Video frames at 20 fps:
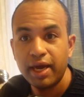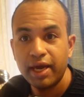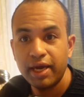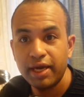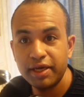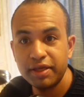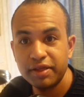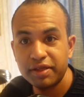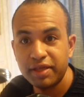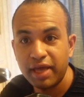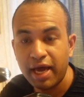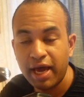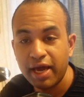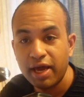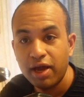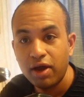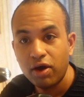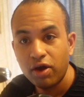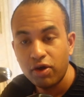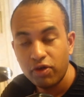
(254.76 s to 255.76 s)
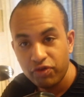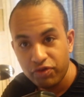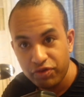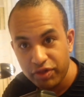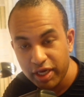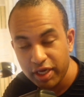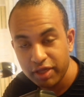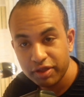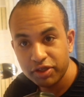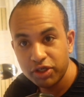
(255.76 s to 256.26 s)
is that
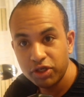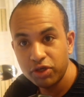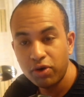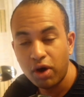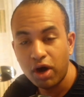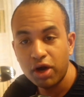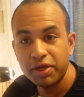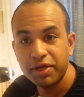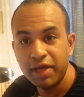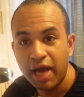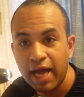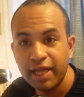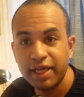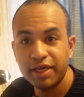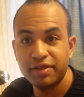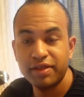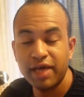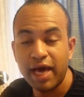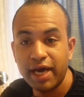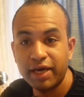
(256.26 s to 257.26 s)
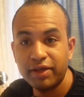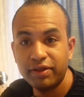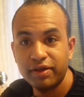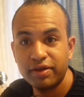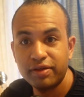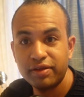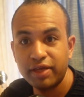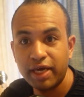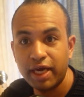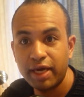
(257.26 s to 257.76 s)
these two are not exactly the
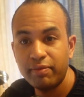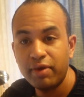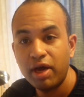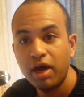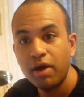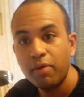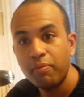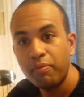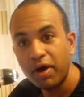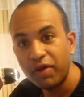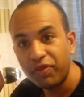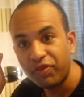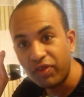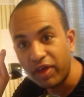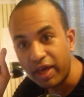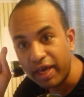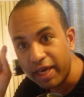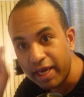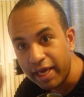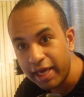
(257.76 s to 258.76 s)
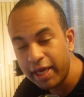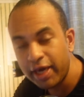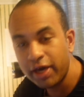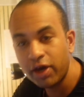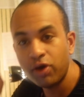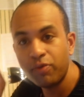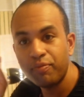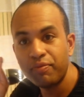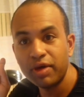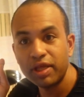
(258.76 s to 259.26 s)
same, but the
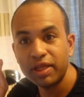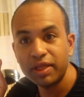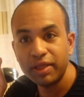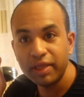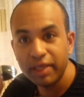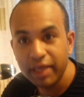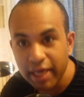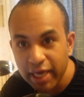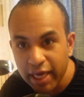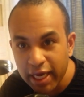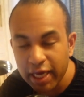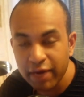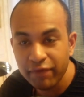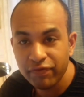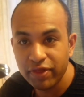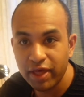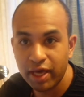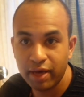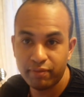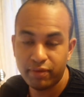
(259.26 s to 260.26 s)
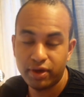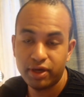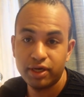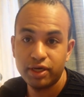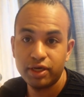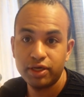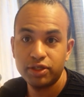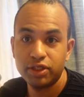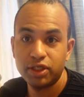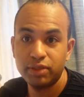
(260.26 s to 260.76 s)
ear believes them
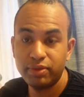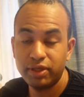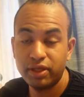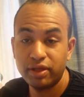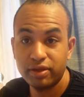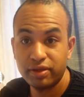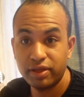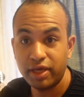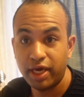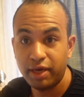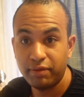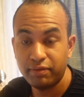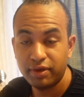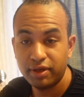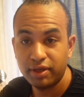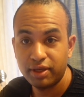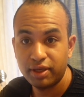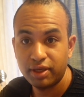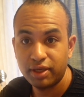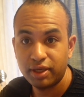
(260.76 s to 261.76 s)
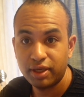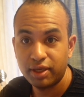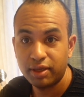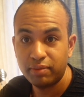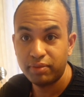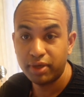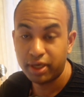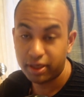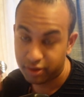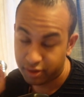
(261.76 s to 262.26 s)
to be the same
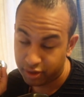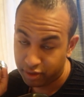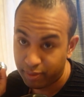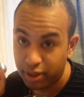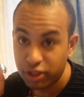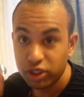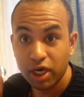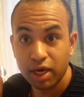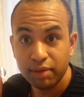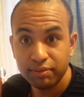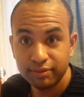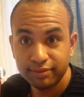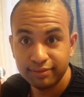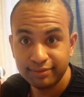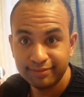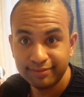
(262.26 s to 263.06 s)
because it's my job.